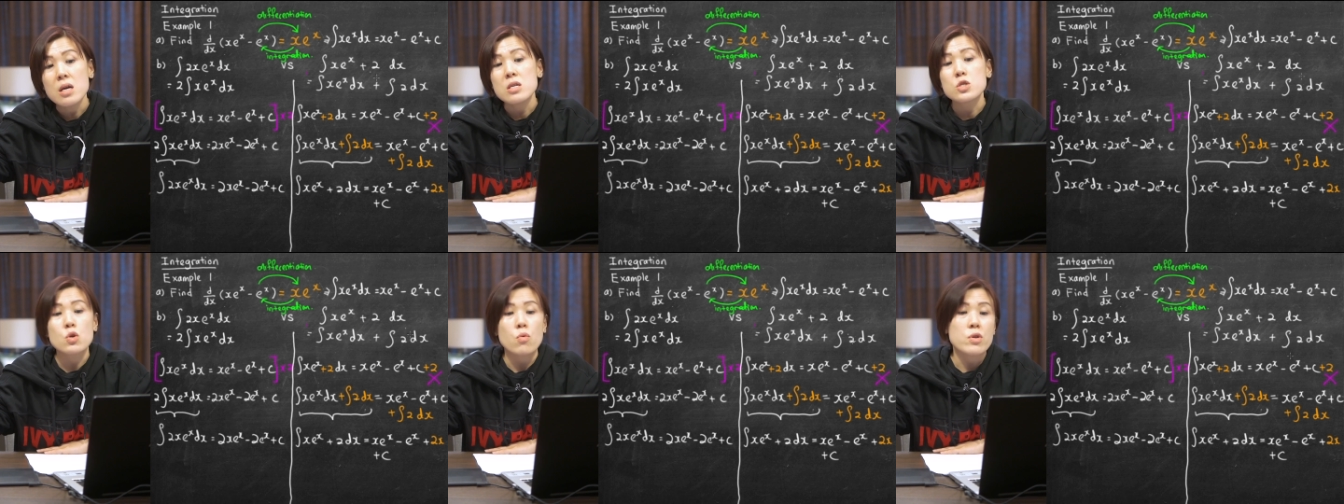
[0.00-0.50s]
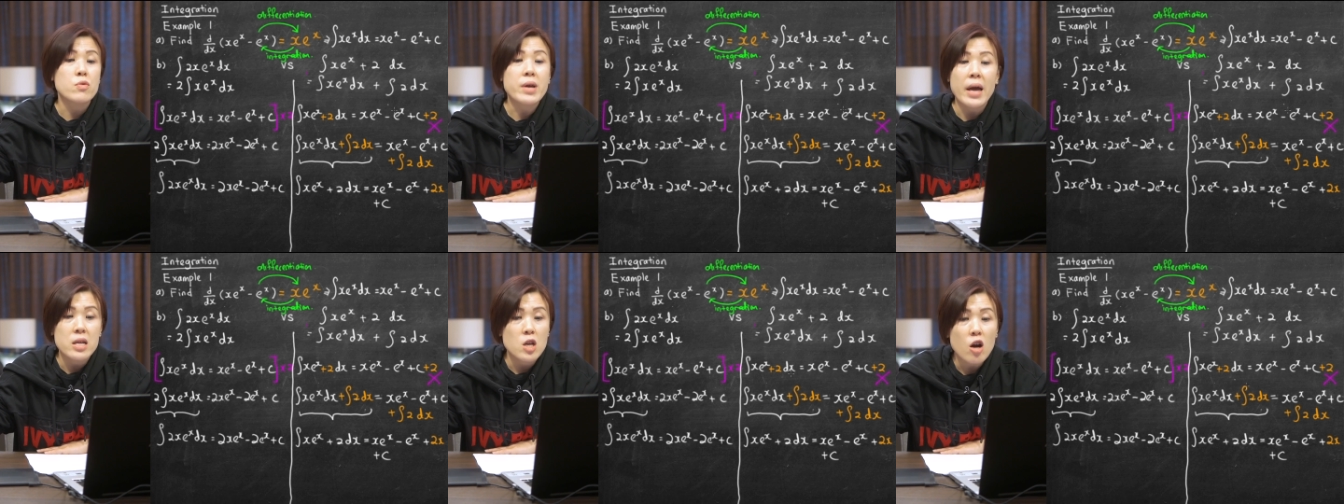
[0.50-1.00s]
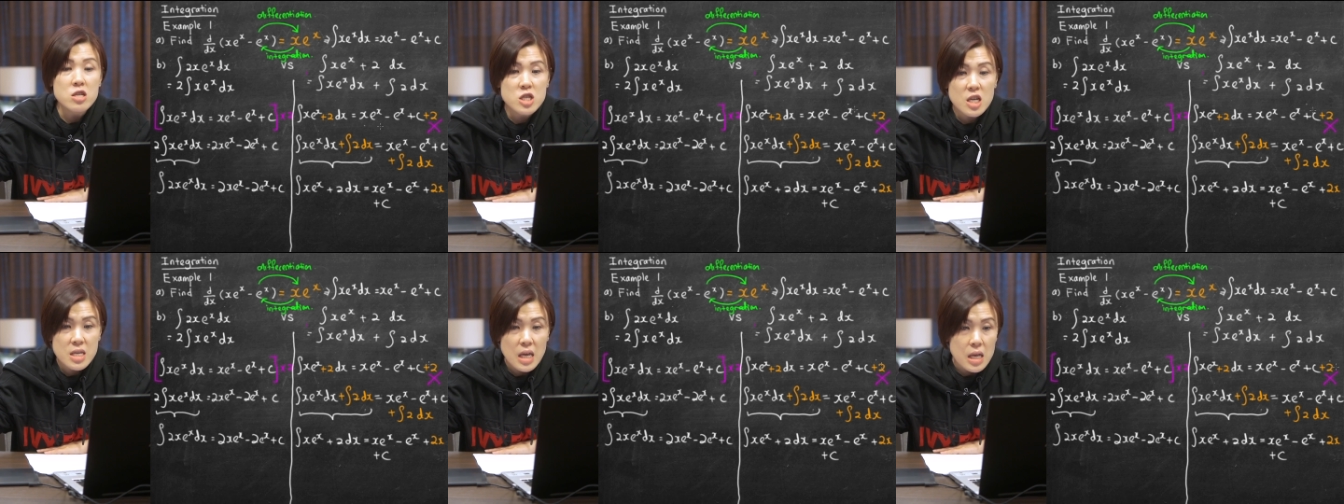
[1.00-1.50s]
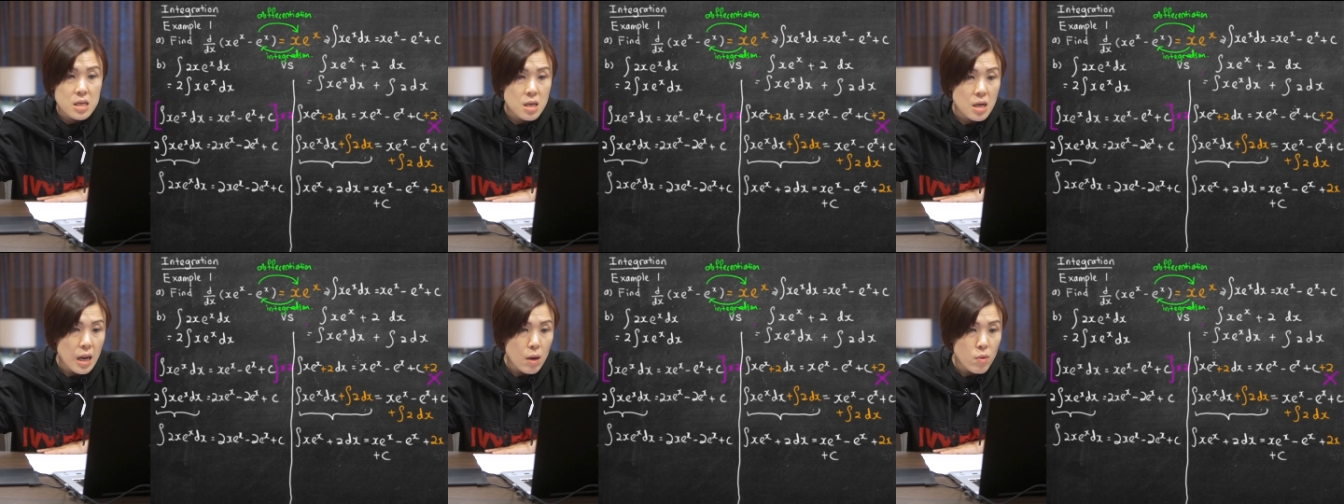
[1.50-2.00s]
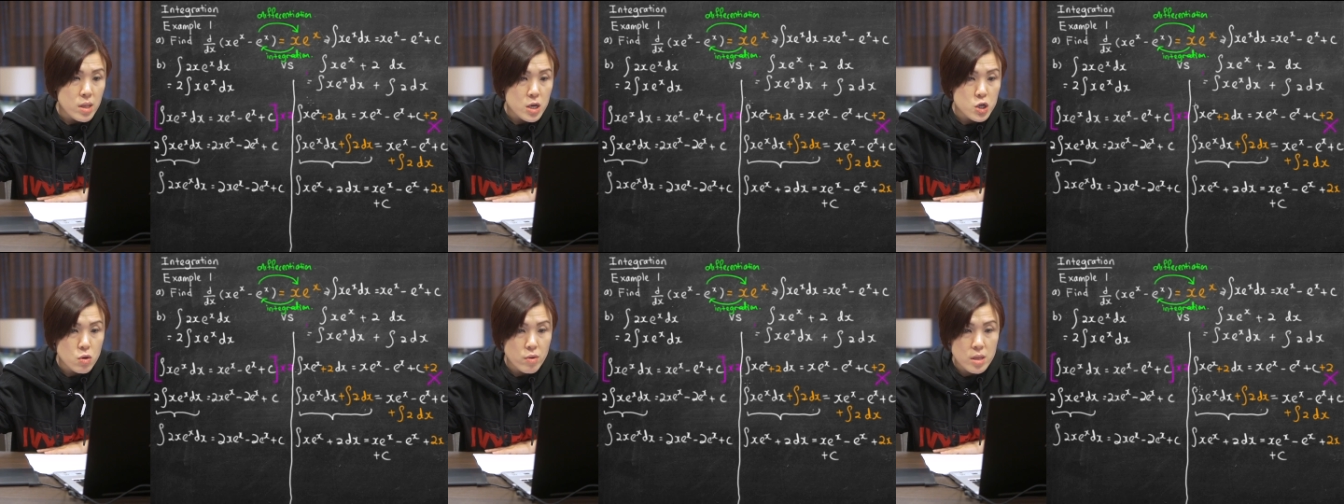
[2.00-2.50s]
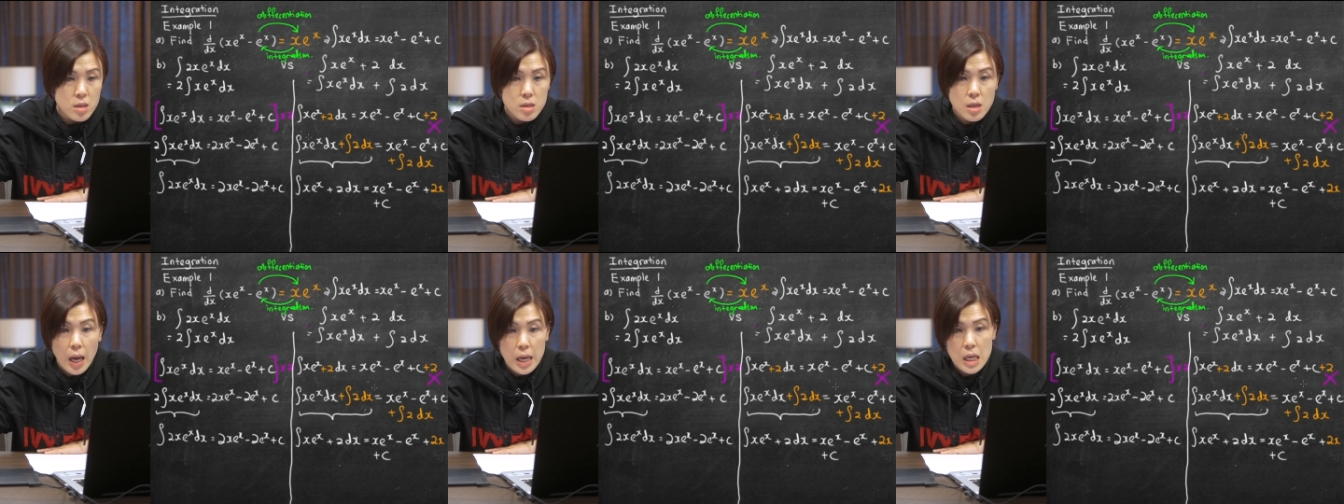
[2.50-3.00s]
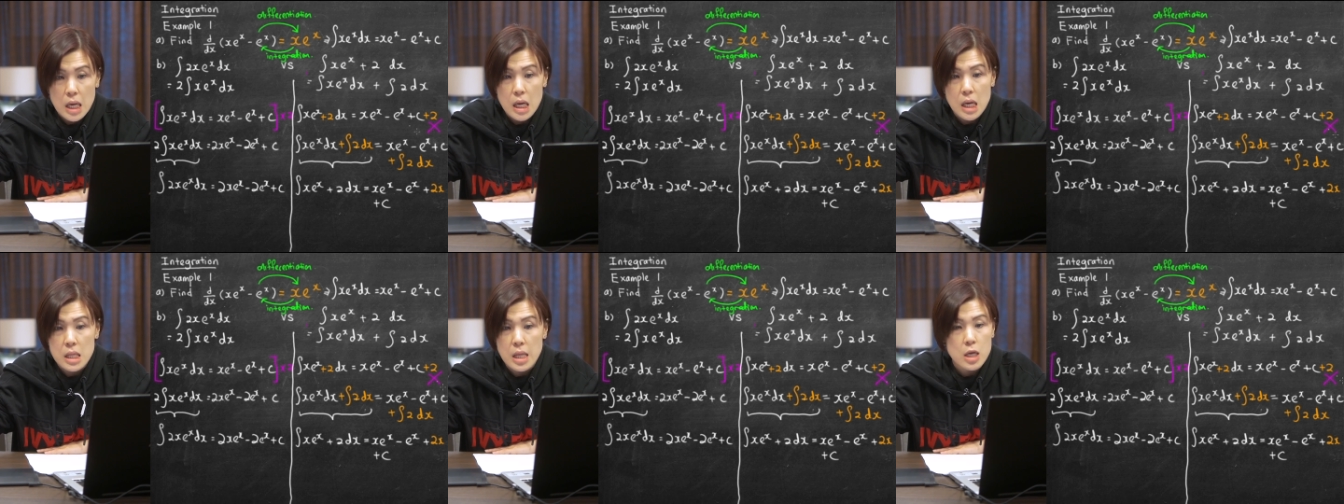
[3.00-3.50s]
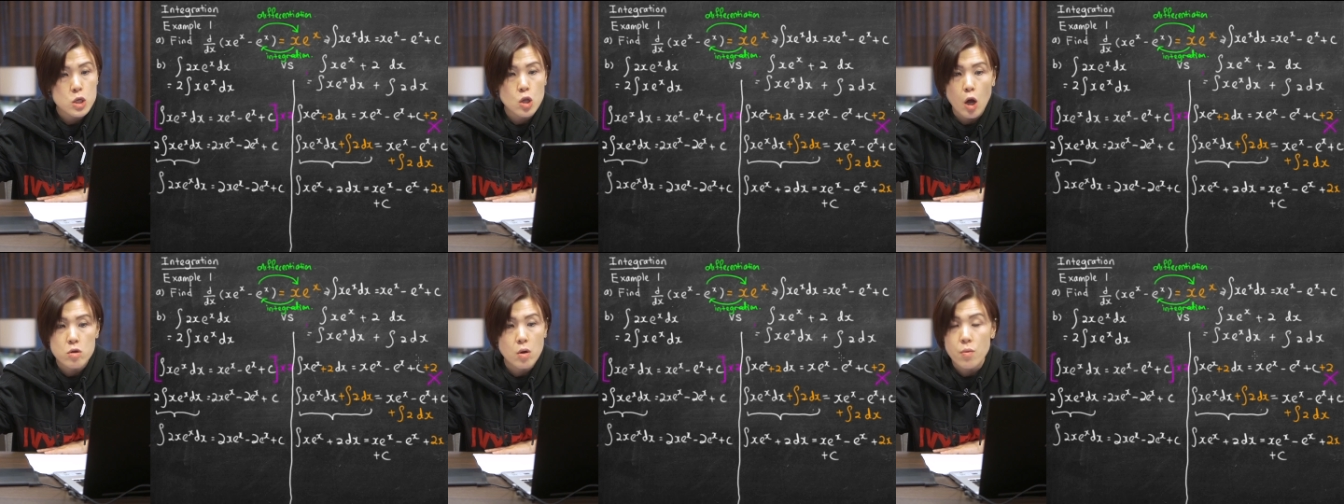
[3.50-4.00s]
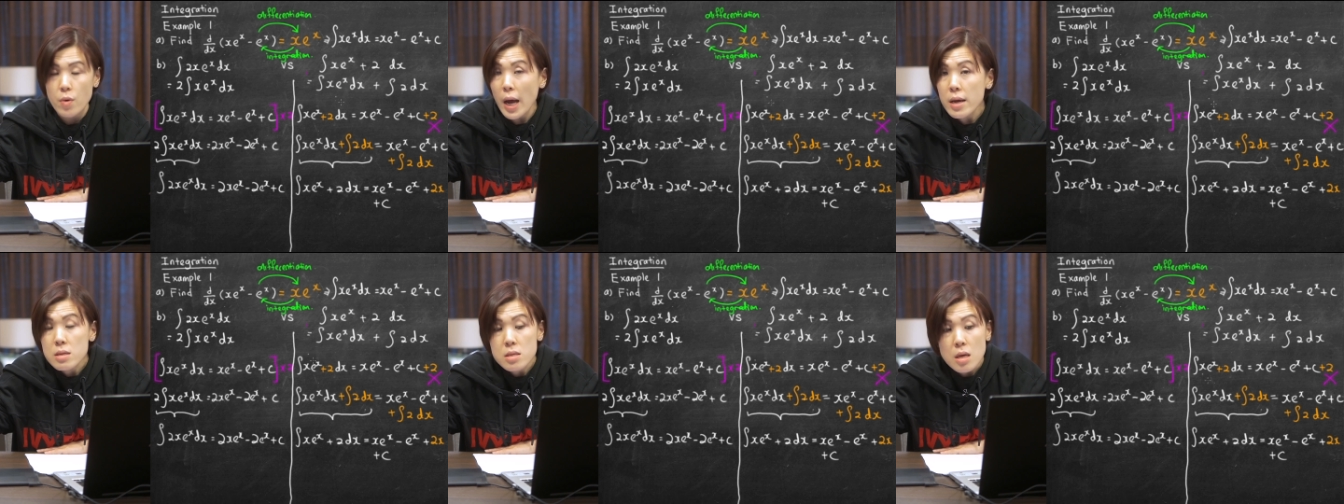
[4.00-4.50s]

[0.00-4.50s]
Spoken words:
so you cannot just insert like what I showed in this line. That's not correct.